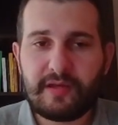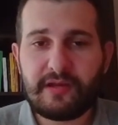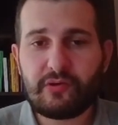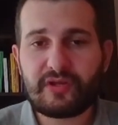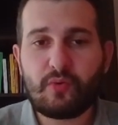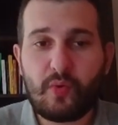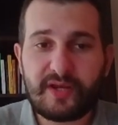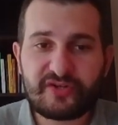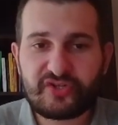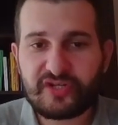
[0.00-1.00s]
now the
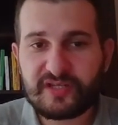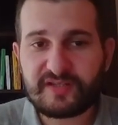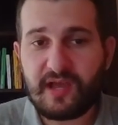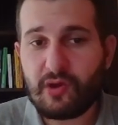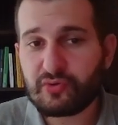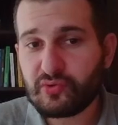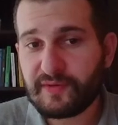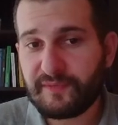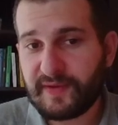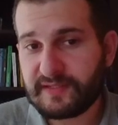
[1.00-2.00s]
question is how to
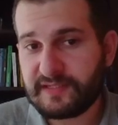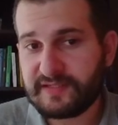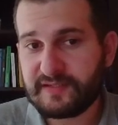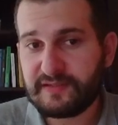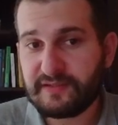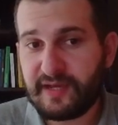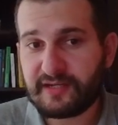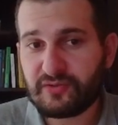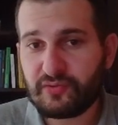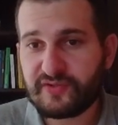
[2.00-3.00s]
defend this knight
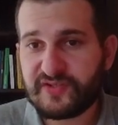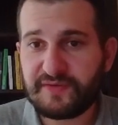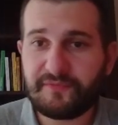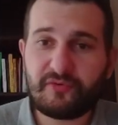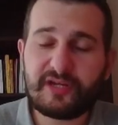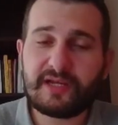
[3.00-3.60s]
on c3,